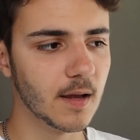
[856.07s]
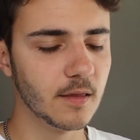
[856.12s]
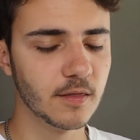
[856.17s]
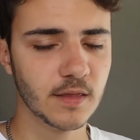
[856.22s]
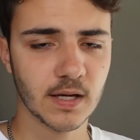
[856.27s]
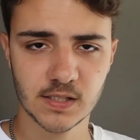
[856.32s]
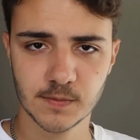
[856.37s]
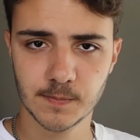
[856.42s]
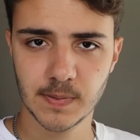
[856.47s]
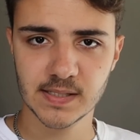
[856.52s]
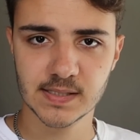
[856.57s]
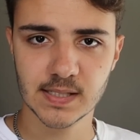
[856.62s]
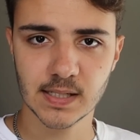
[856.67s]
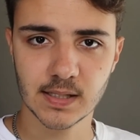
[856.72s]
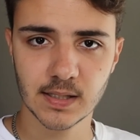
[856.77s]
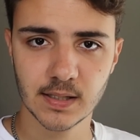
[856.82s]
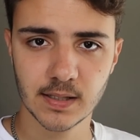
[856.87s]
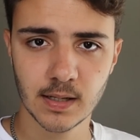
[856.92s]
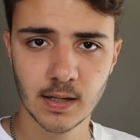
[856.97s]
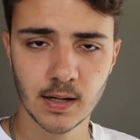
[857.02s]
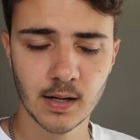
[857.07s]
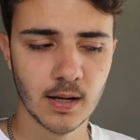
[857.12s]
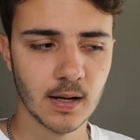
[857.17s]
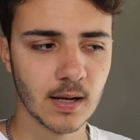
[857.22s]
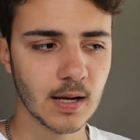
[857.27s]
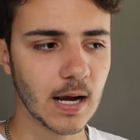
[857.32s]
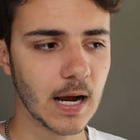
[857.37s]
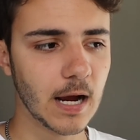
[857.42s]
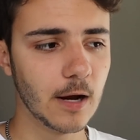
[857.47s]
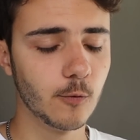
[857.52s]
that's basically it.
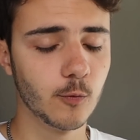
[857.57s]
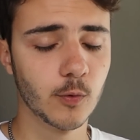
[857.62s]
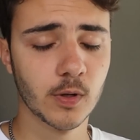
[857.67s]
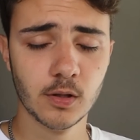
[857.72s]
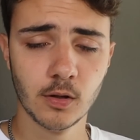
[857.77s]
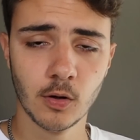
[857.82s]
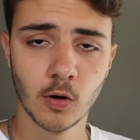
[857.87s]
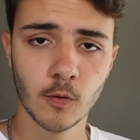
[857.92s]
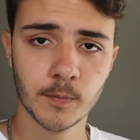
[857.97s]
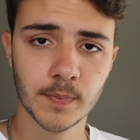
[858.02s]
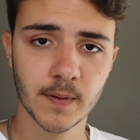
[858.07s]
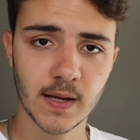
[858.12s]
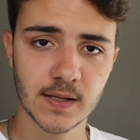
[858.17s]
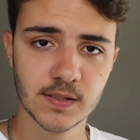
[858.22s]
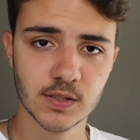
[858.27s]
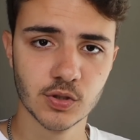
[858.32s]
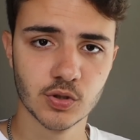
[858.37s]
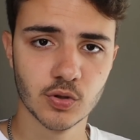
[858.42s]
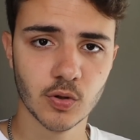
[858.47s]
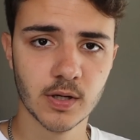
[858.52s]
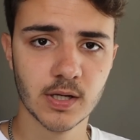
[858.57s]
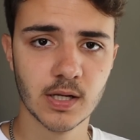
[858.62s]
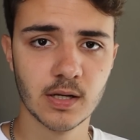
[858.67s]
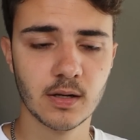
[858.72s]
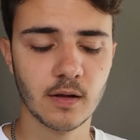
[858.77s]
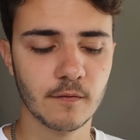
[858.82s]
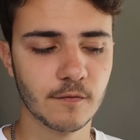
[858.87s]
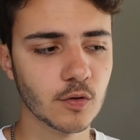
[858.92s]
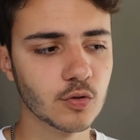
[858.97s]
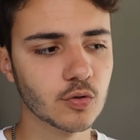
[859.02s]
I really hope you guys enjoyed
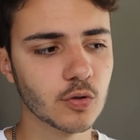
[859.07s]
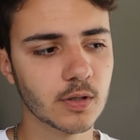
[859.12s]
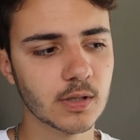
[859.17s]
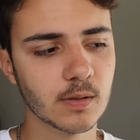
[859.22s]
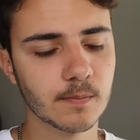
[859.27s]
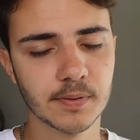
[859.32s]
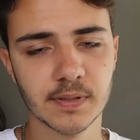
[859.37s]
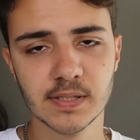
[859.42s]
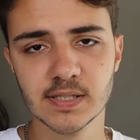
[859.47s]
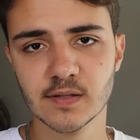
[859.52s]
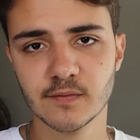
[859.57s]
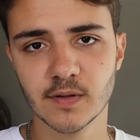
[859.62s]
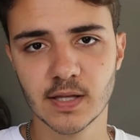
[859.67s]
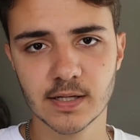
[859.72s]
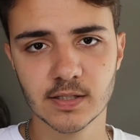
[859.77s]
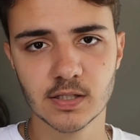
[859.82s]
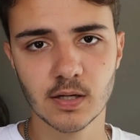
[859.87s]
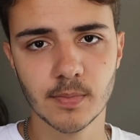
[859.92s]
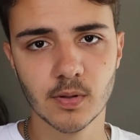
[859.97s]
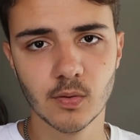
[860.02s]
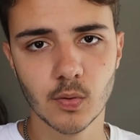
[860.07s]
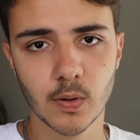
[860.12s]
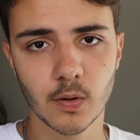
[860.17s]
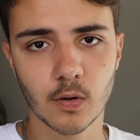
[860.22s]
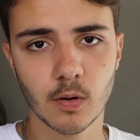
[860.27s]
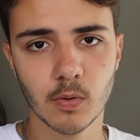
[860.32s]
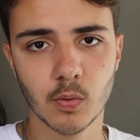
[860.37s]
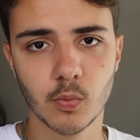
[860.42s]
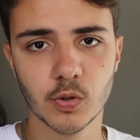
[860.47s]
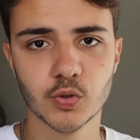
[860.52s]
it. If you enjoyed it, please leave a like down below and
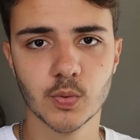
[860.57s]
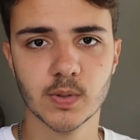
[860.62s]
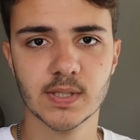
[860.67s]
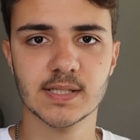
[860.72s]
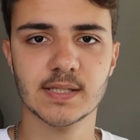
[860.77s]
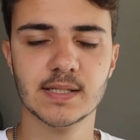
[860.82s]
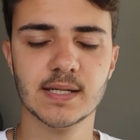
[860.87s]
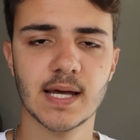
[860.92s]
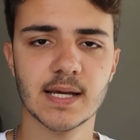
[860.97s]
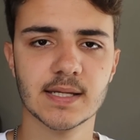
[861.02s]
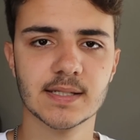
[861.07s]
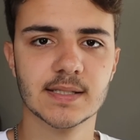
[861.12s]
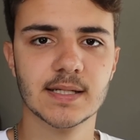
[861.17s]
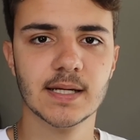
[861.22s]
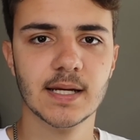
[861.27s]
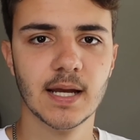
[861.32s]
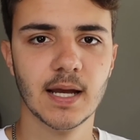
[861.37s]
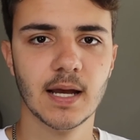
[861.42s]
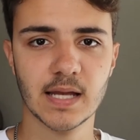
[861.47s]
comment what you want to see next.